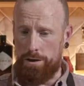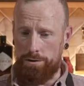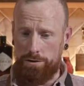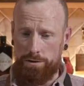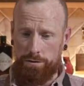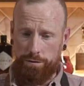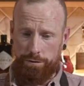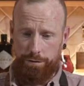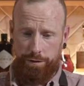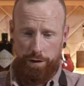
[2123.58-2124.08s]

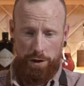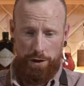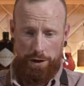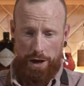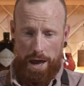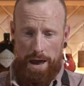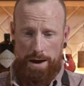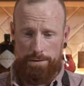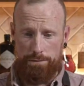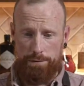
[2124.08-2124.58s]
it's
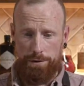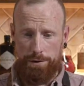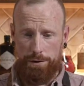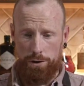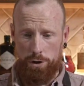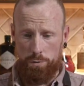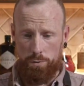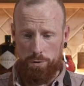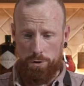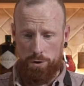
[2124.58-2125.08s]
filling
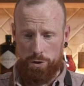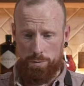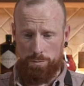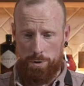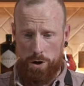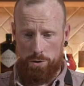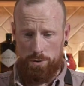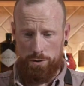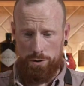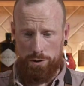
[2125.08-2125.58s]
everything up with
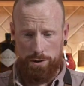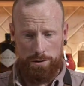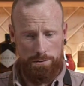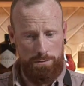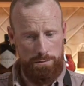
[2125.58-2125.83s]
smoke.